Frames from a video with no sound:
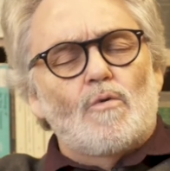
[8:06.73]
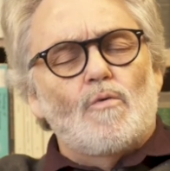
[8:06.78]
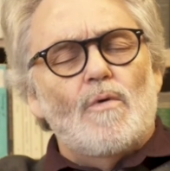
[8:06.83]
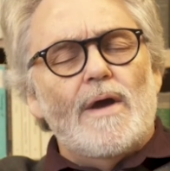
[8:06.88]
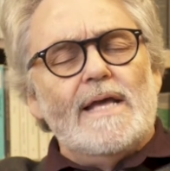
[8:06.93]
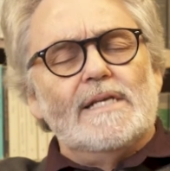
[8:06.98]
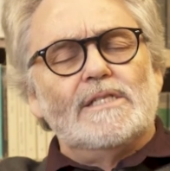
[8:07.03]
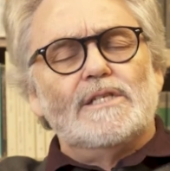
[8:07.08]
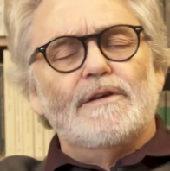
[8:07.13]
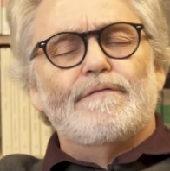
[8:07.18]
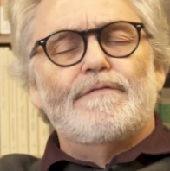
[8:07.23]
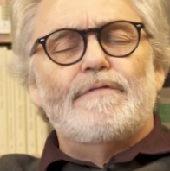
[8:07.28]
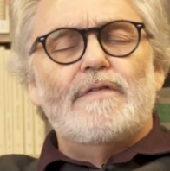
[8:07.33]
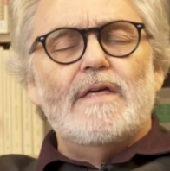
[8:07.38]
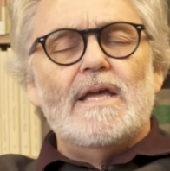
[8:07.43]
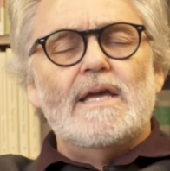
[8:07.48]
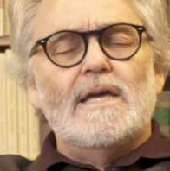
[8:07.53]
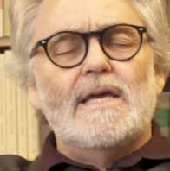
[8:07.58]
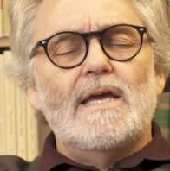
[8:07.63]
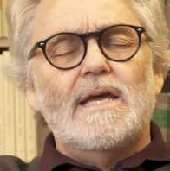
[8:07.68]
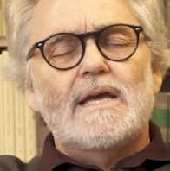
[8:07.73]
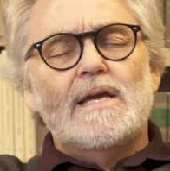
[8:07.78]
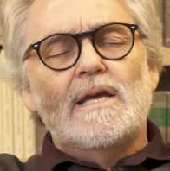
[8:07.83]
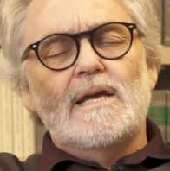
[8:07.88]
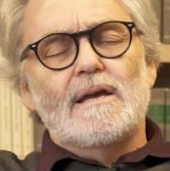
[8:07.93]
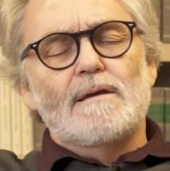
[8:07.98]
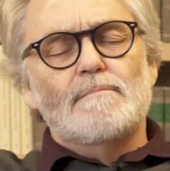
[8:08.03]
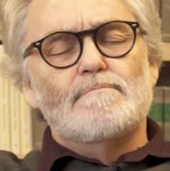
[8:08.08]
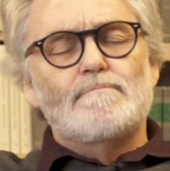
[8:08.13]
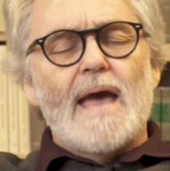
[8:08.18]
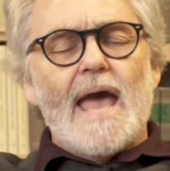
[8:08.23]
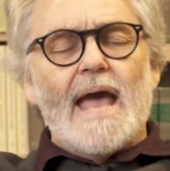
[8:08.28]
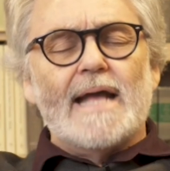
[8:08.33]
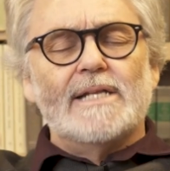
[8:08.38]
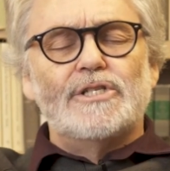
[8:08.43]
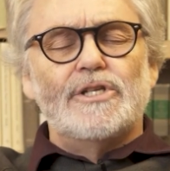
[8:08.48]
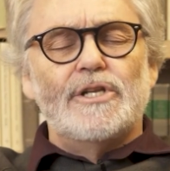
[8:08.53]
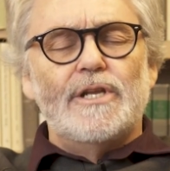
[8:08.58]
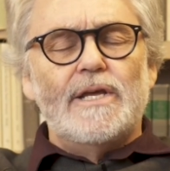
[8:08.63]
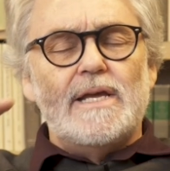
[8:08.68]
ways of thinking,
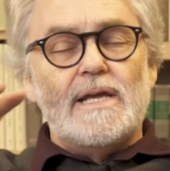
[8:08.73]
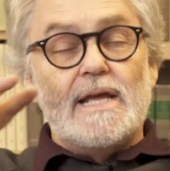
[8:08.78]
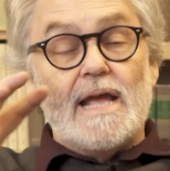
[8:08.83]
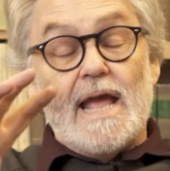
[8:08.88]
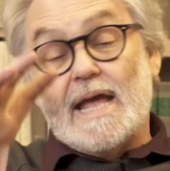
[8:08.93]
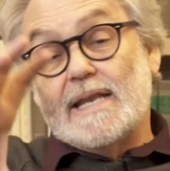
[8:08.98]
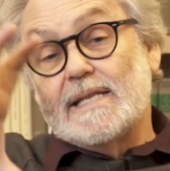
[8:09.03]
imagining,